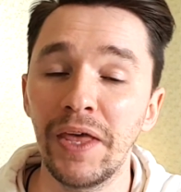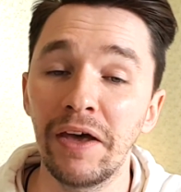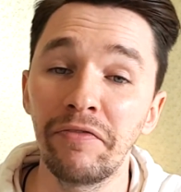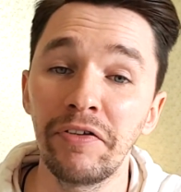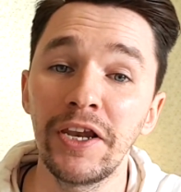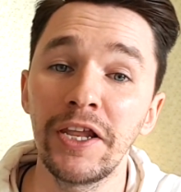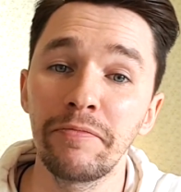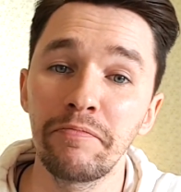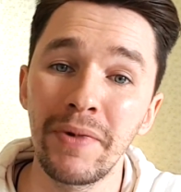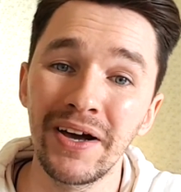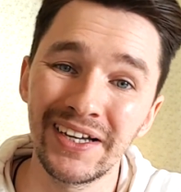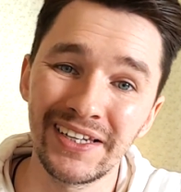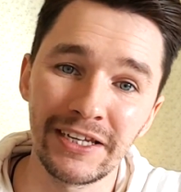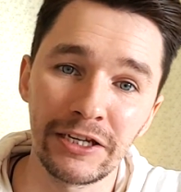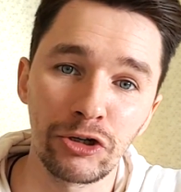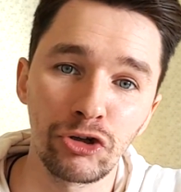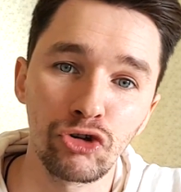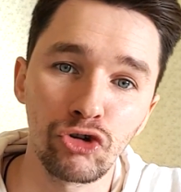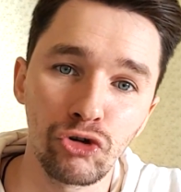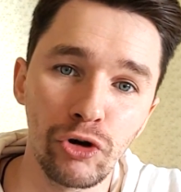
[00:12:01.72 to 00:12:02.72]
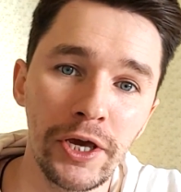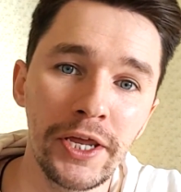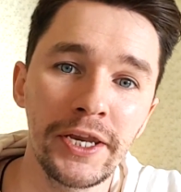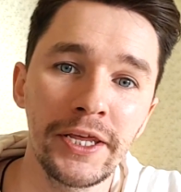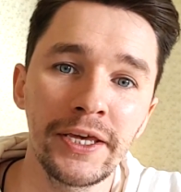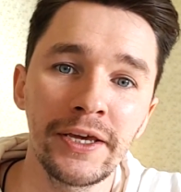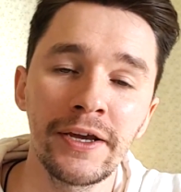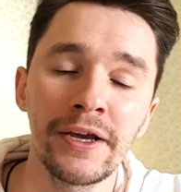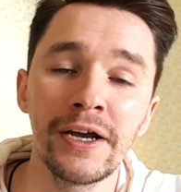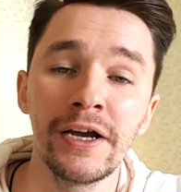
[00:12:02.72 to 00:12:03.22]
affiliate marketing
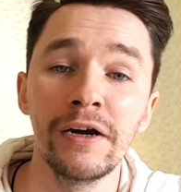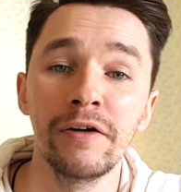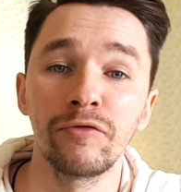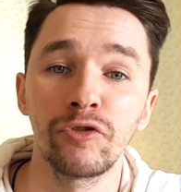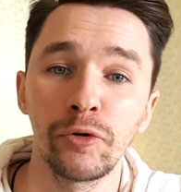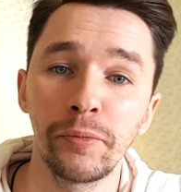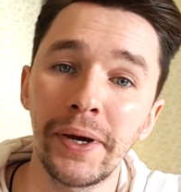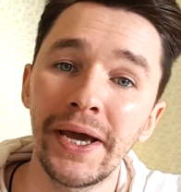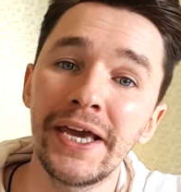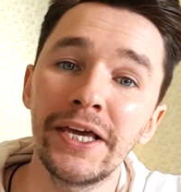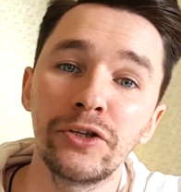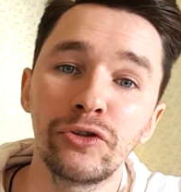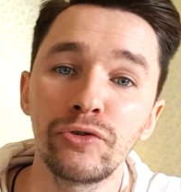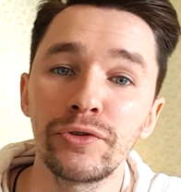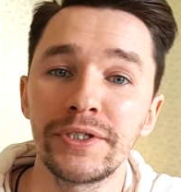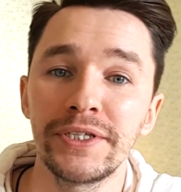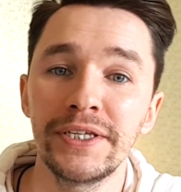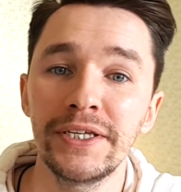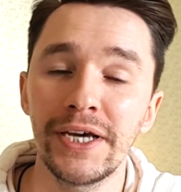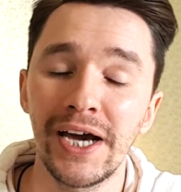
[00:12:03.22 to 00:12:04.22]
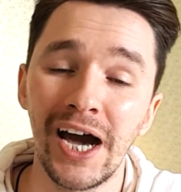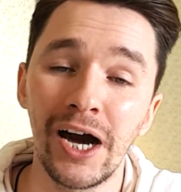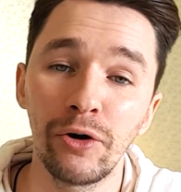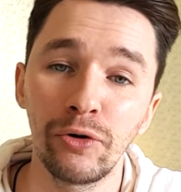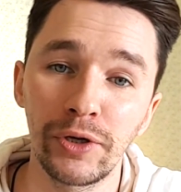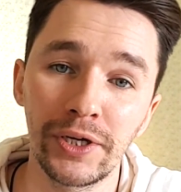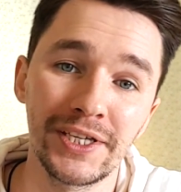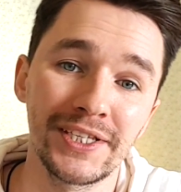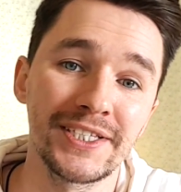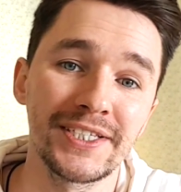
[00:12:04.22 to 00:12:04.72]
training from A to Z, how
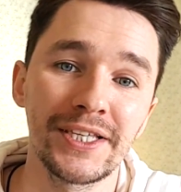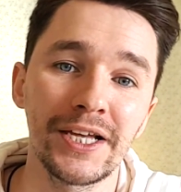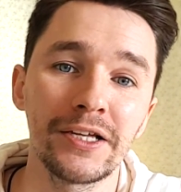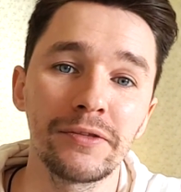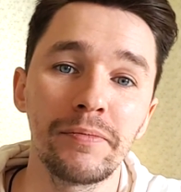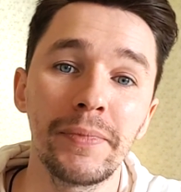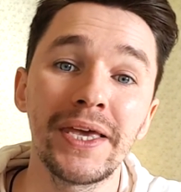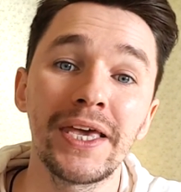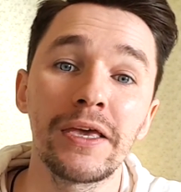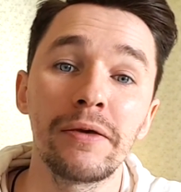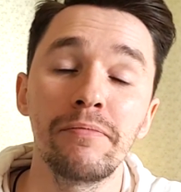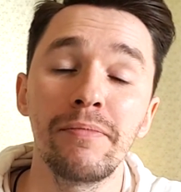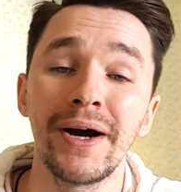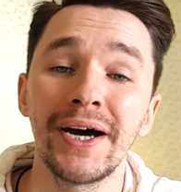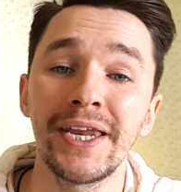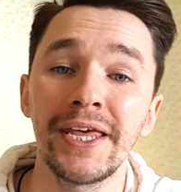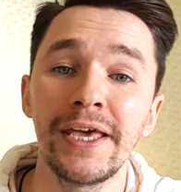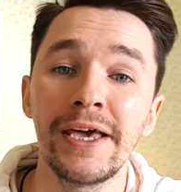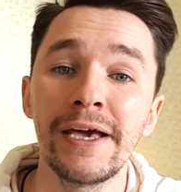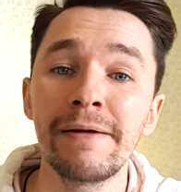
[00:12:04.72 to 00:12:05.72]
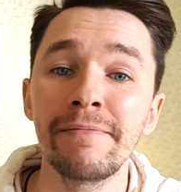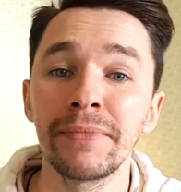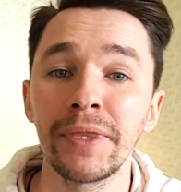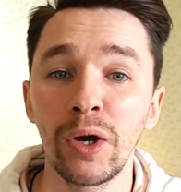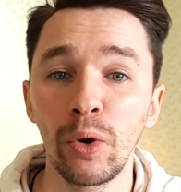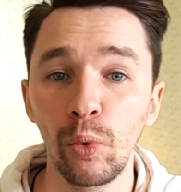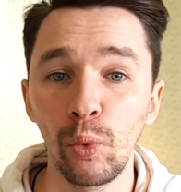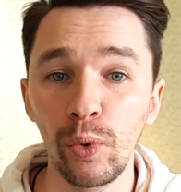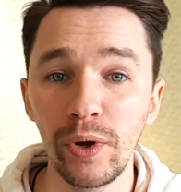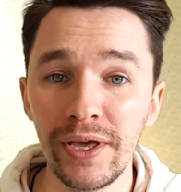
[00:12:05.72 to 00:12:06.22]
you can start making money
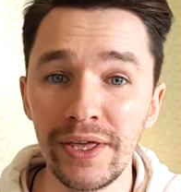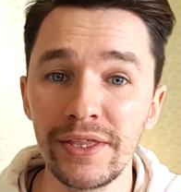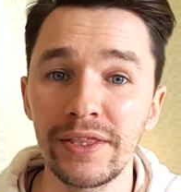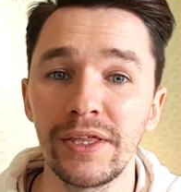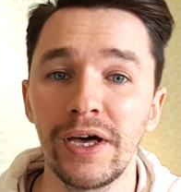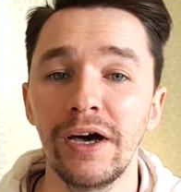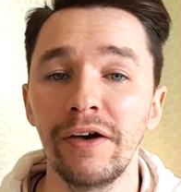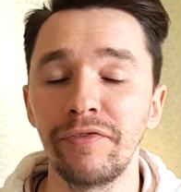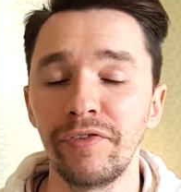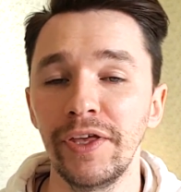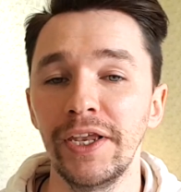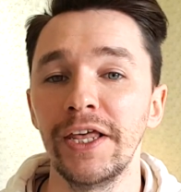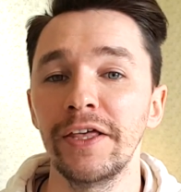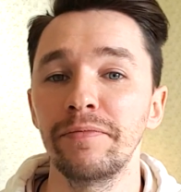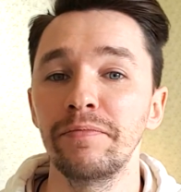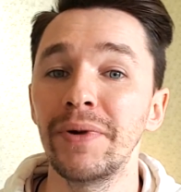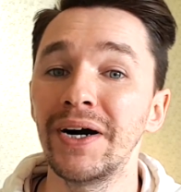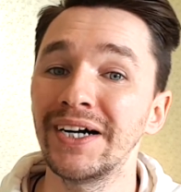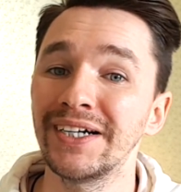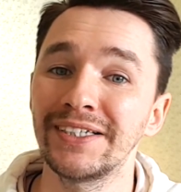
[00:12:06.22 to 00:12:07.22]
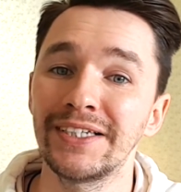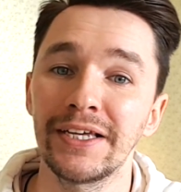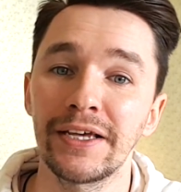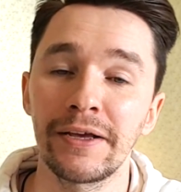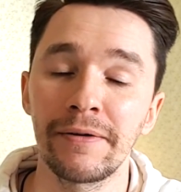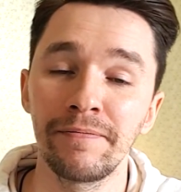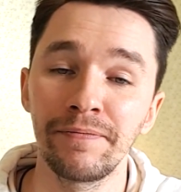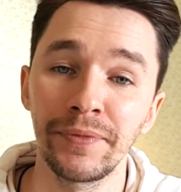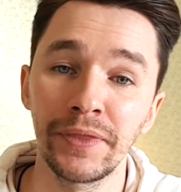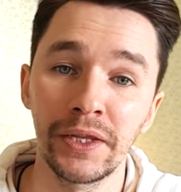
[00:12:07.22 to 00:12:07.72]
with affiliate
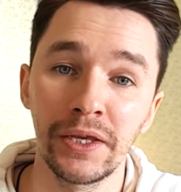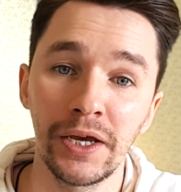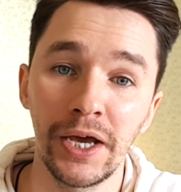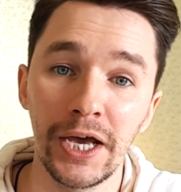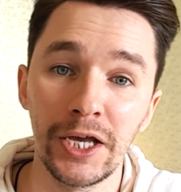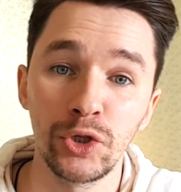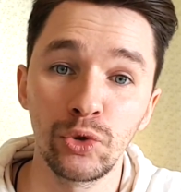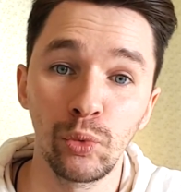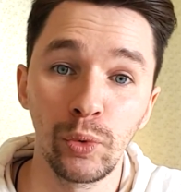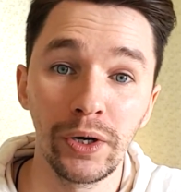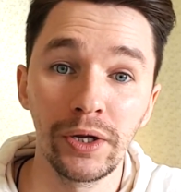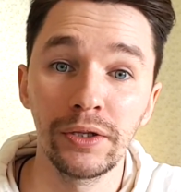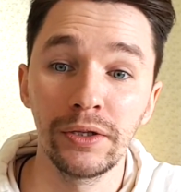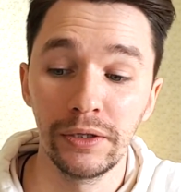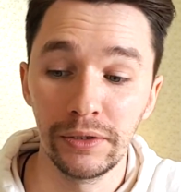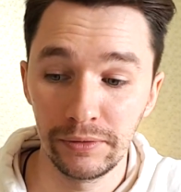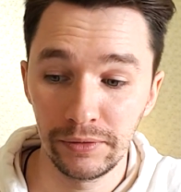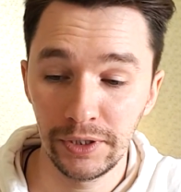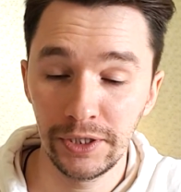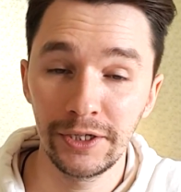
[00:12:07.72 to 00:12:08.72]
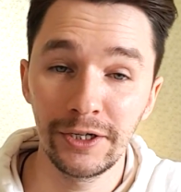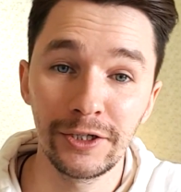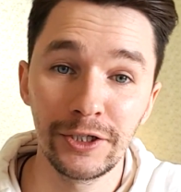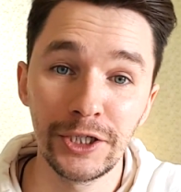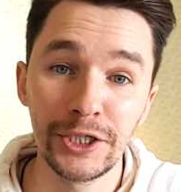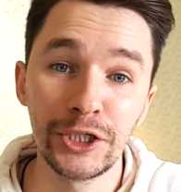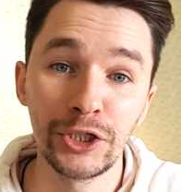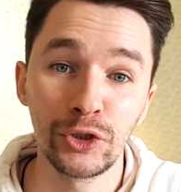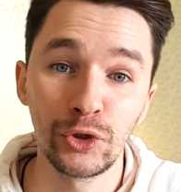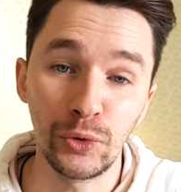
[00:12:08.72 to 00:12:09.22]
marketing as well, in
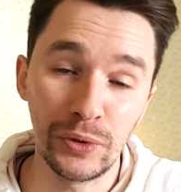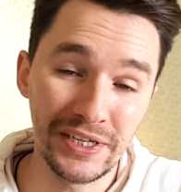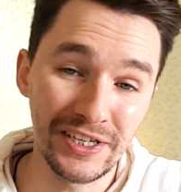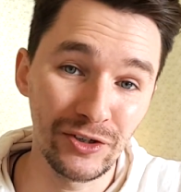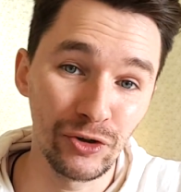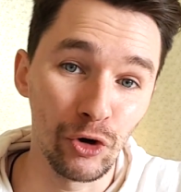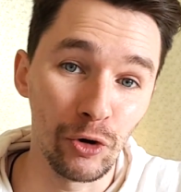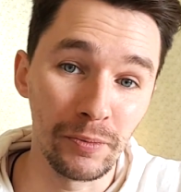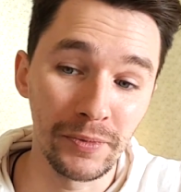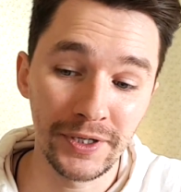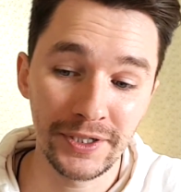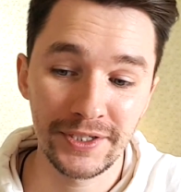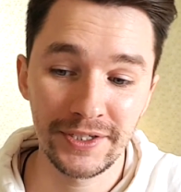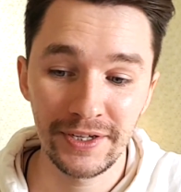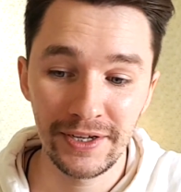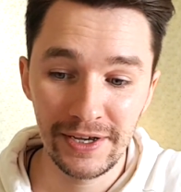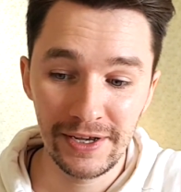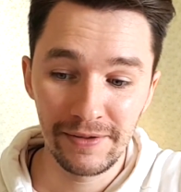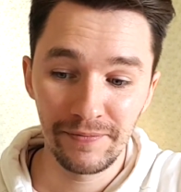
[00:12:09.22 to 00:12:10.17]
addition to e-commerce